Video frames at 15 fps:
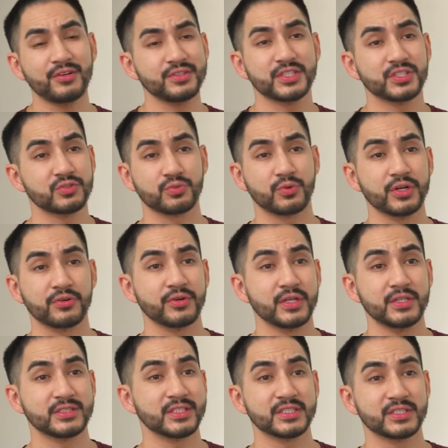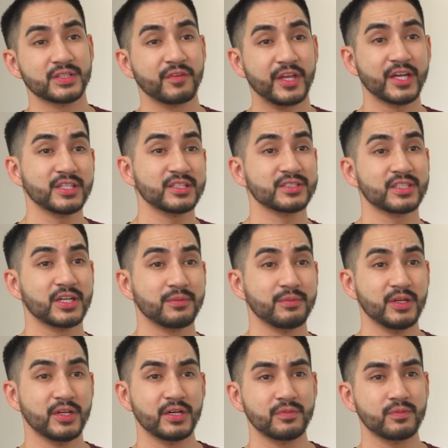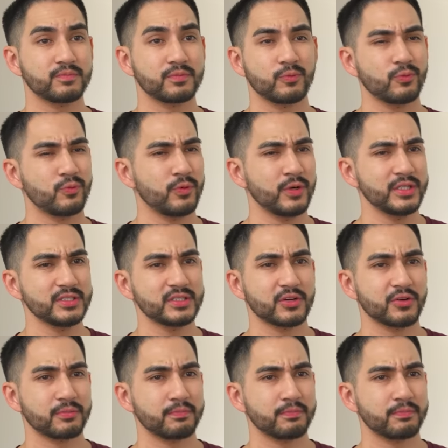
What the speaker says: was just wondering, since the vacation is coming up, what is our